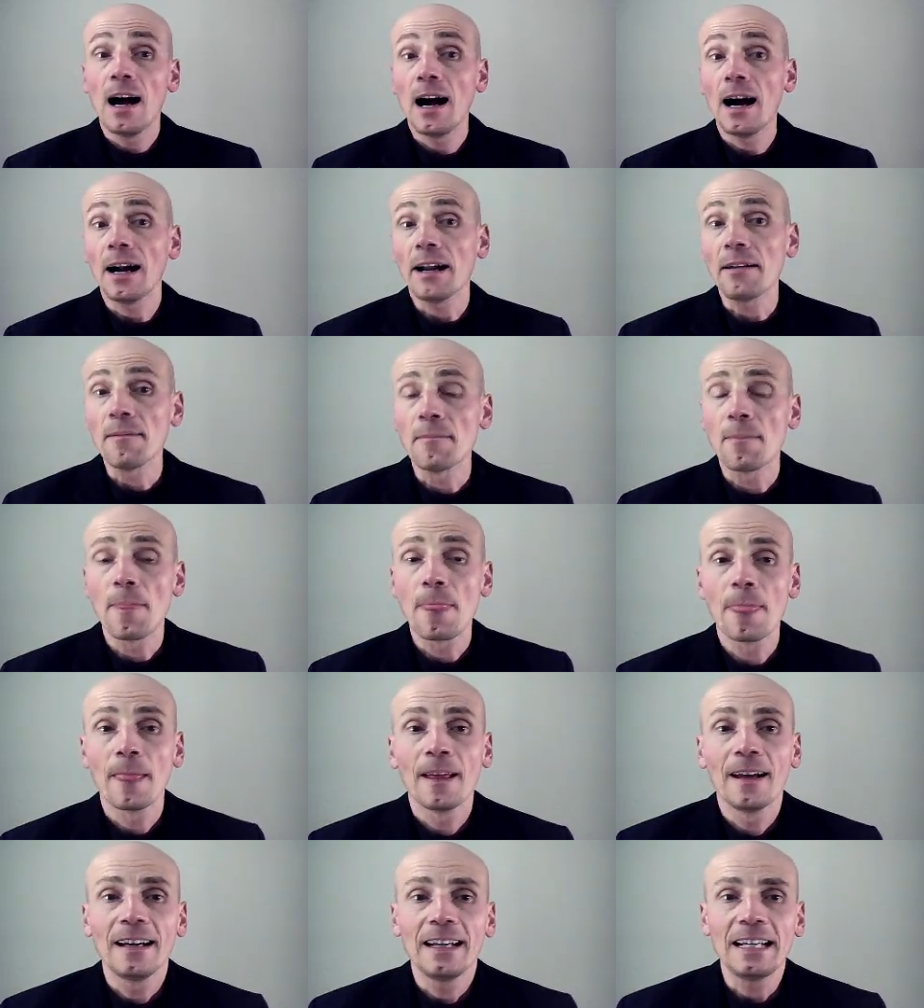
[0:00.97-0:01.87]
Hi,
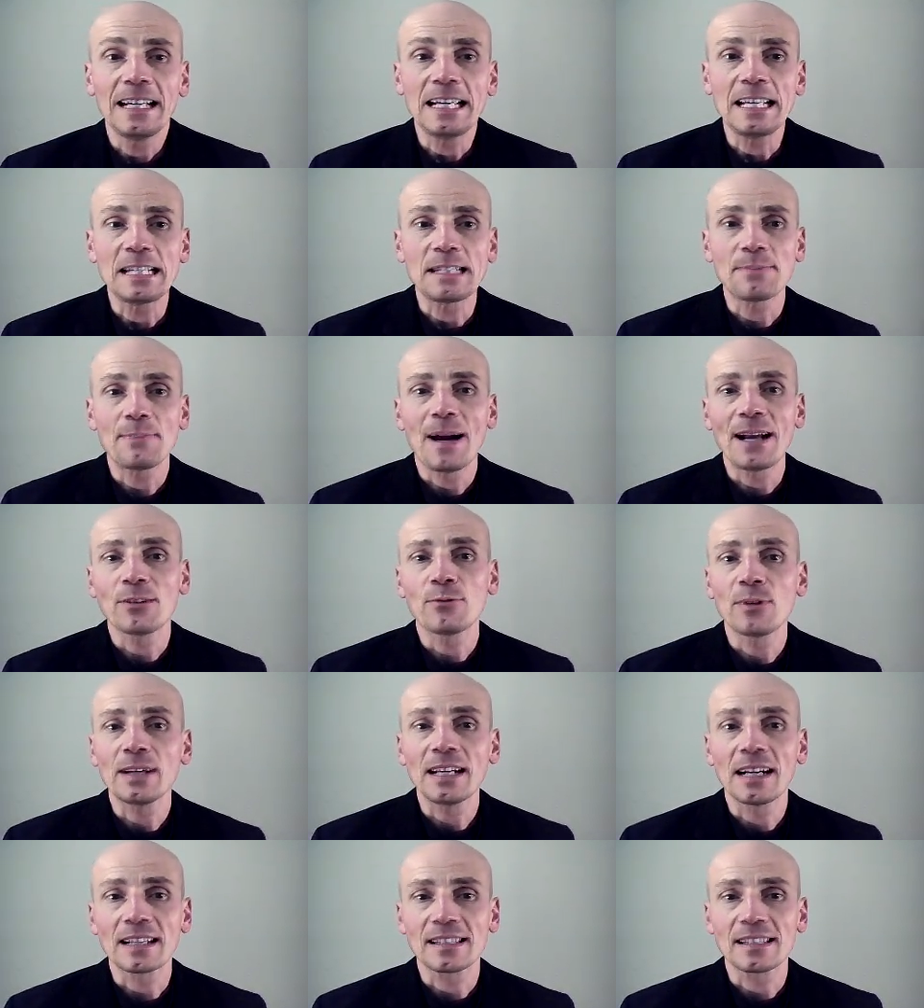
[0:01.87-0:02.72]
it's Patrik